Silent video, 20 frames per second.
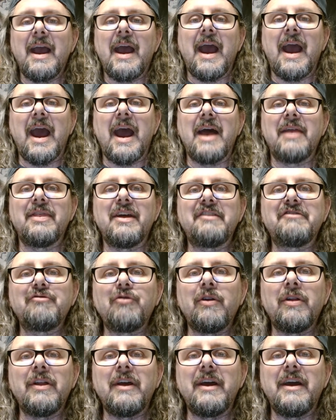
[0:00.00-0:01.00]
And that's
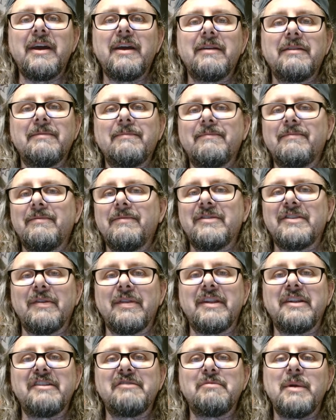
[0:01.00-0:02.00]
really
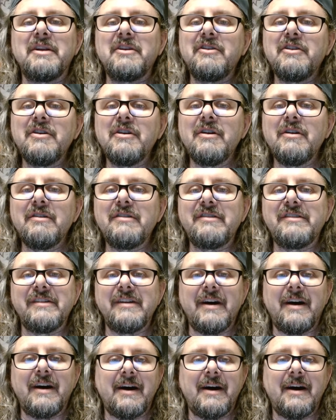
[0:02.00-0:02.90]
something that's been huge